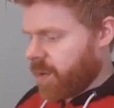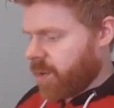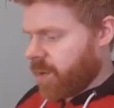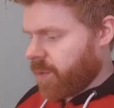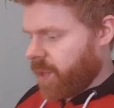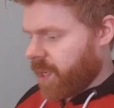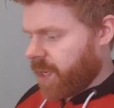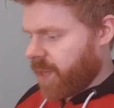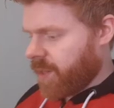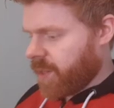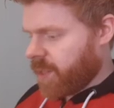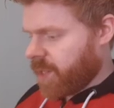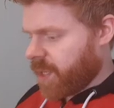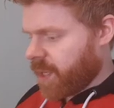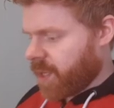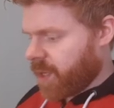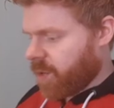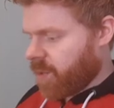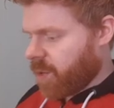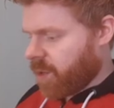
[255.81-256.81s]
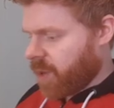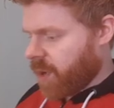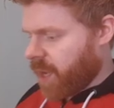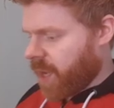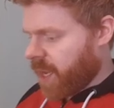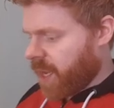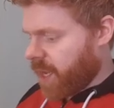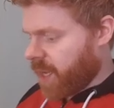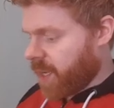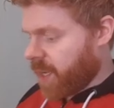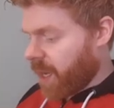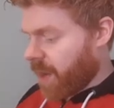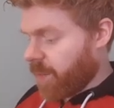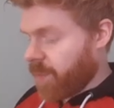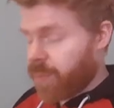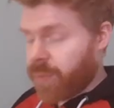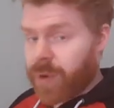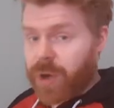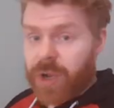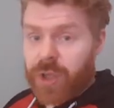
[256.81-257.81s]
What do you get in the second one? And
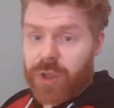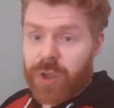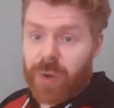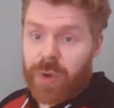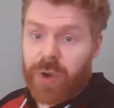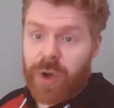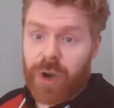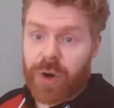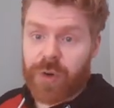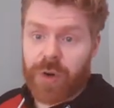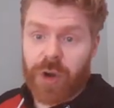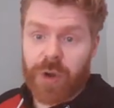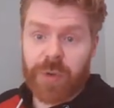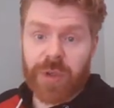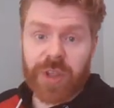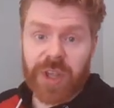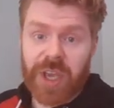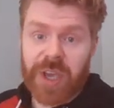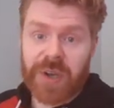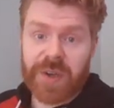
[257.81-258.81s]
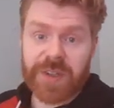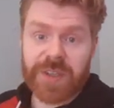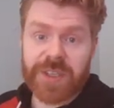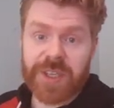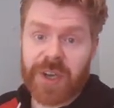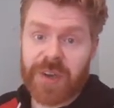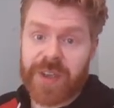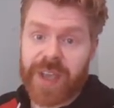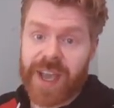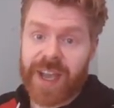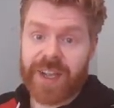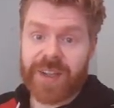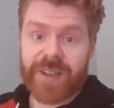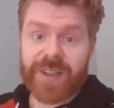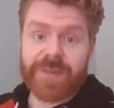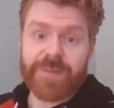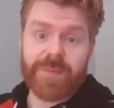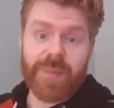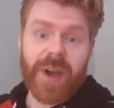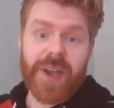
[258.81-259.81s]
I'm pretty sure we've got a chrome shield. So yeah,
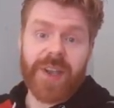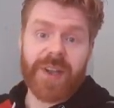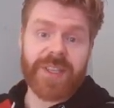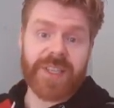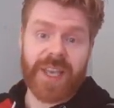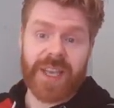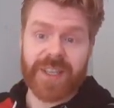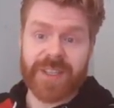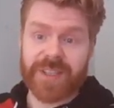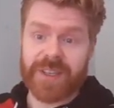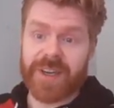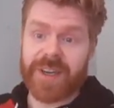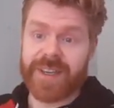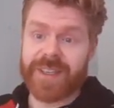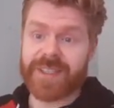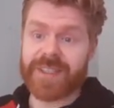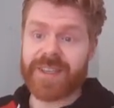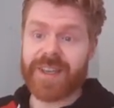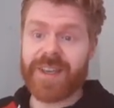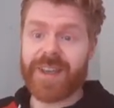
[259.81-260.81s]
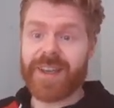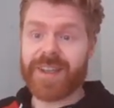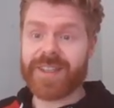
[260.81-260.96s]
buy your tins, guys.